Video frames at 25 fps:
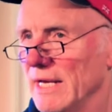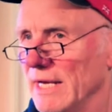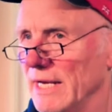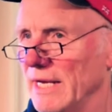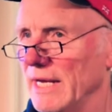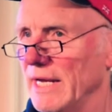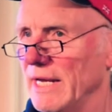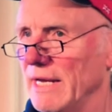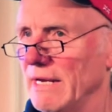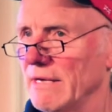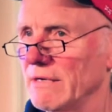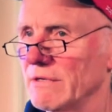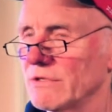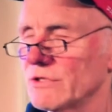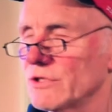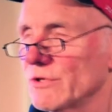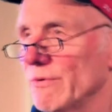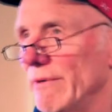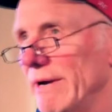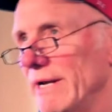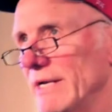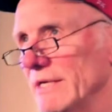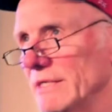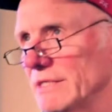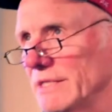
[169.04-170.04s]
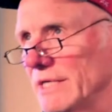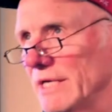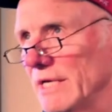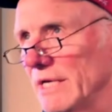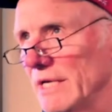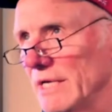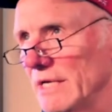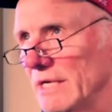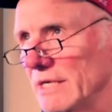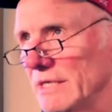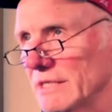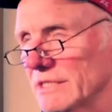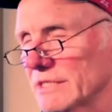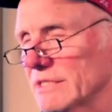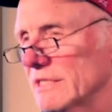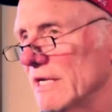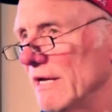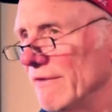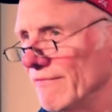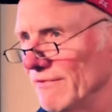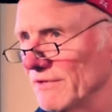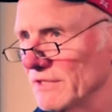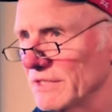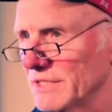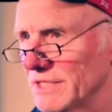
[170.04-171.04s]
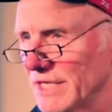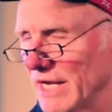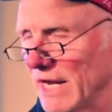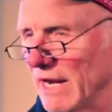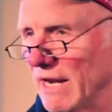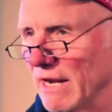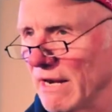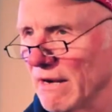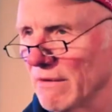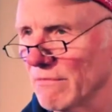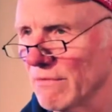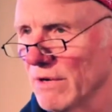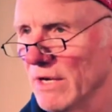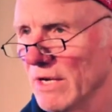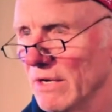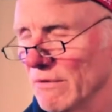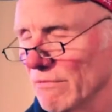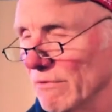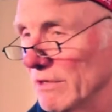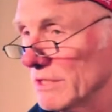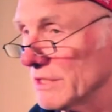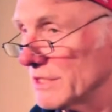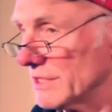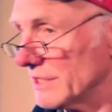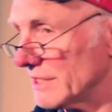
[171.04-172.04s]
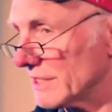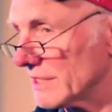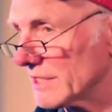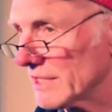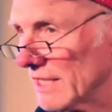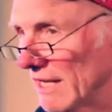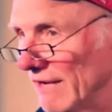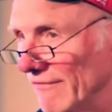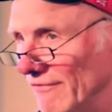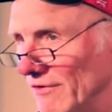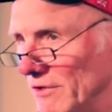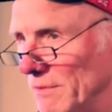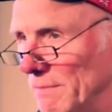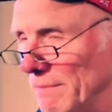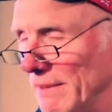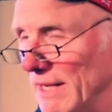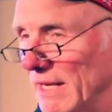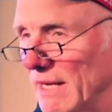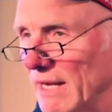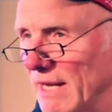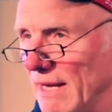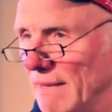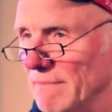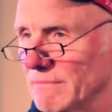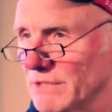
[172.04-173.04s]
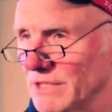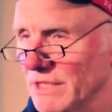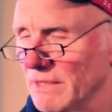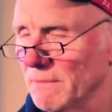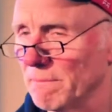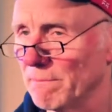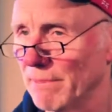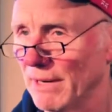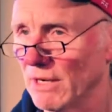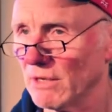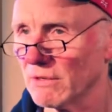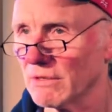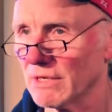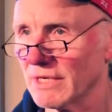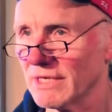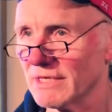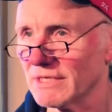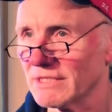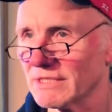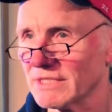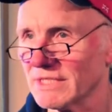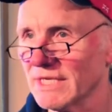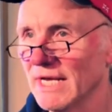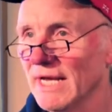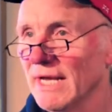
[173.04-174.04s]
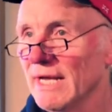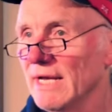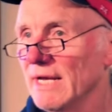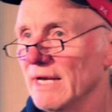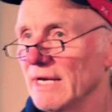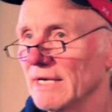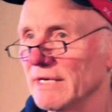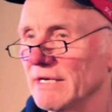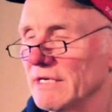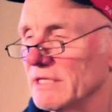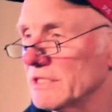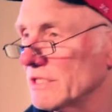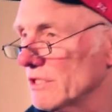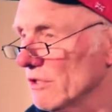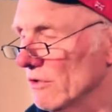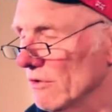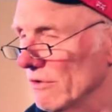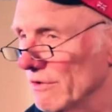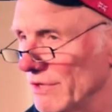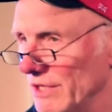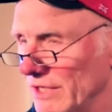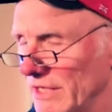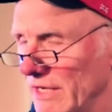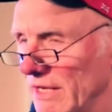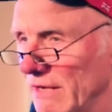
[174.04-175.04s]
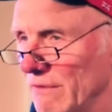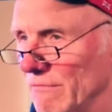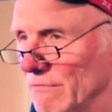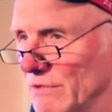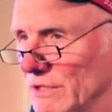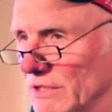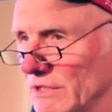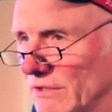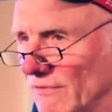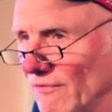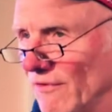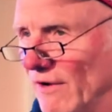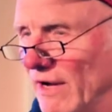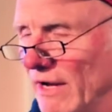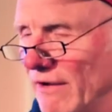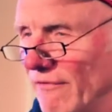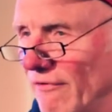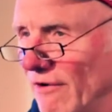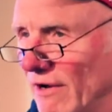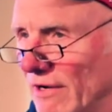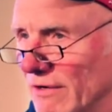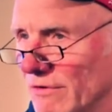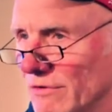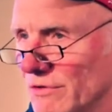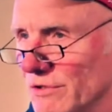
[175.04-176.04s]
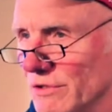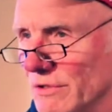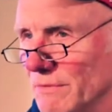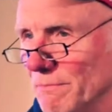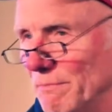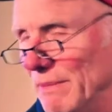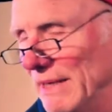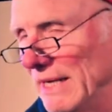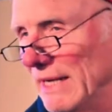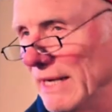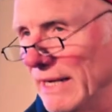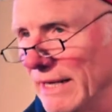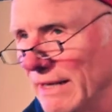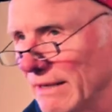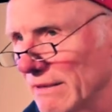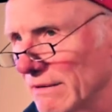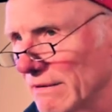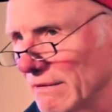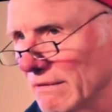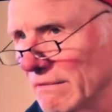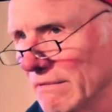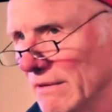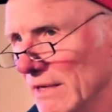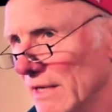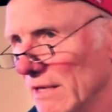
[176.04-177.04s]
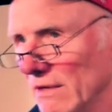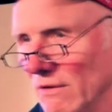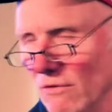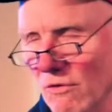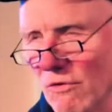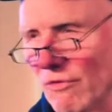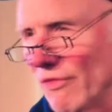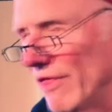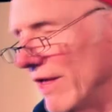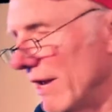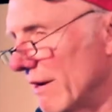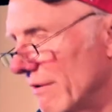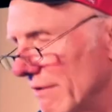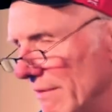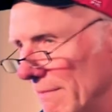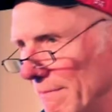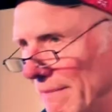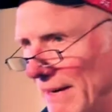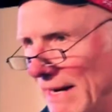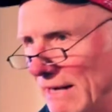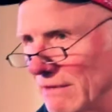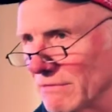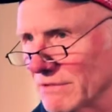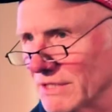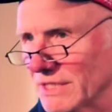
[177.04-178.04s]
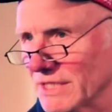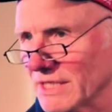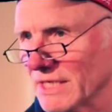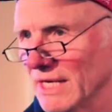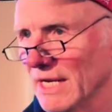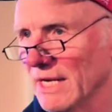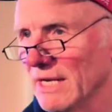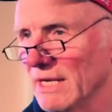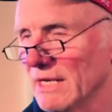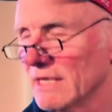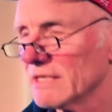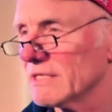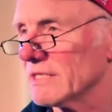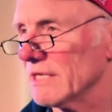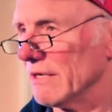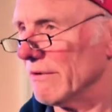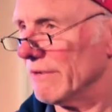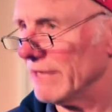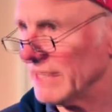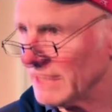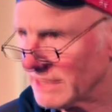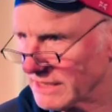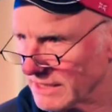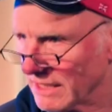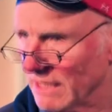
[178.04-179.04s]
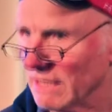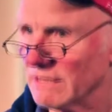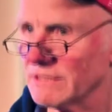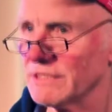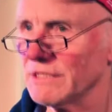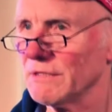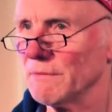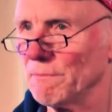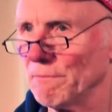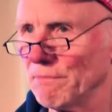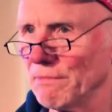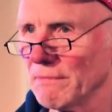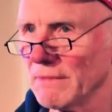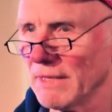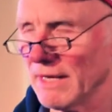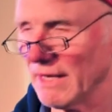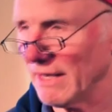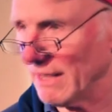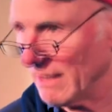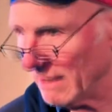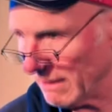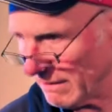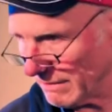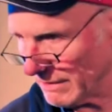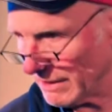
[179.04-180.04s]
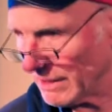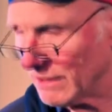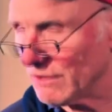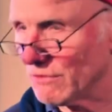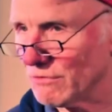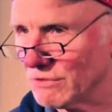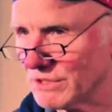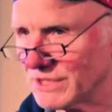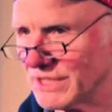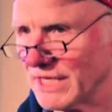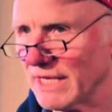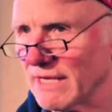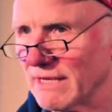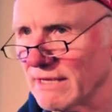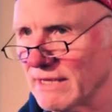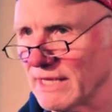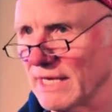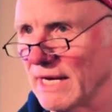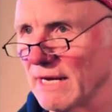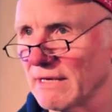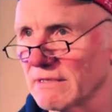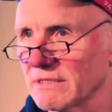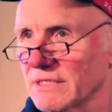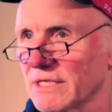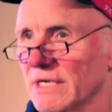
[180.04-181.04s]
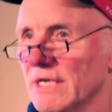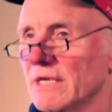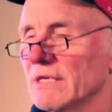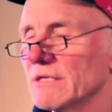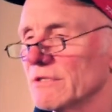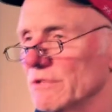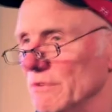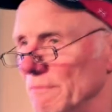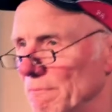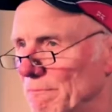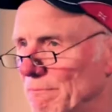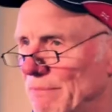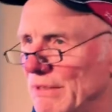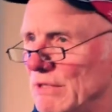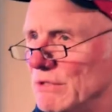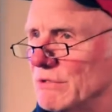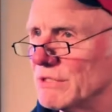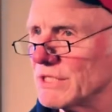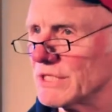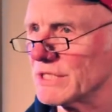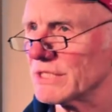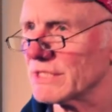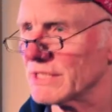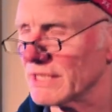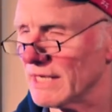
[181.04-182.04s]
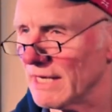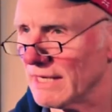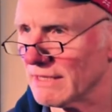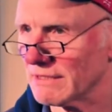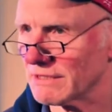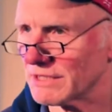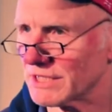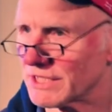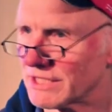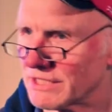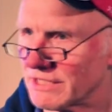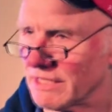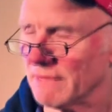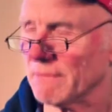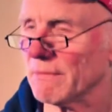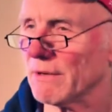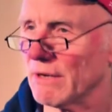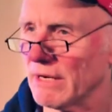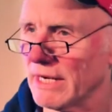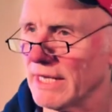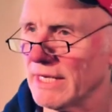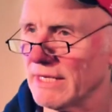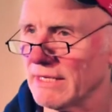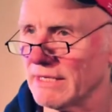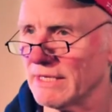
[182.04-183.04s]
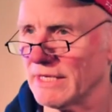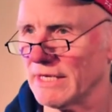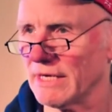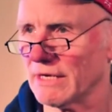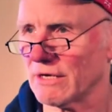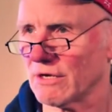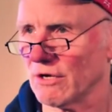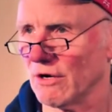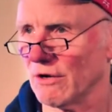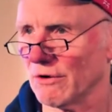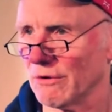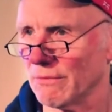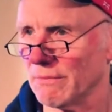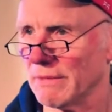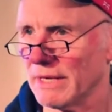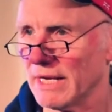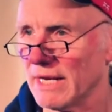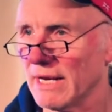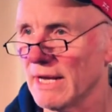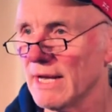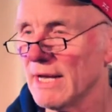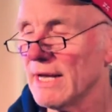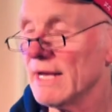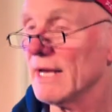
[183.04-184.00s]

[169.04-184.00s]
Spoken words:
in 2017 was discovered by Captain Bonkers, and he saw that it was 500 billion or thereabouts. So he started using that to boost and stimulate the economy,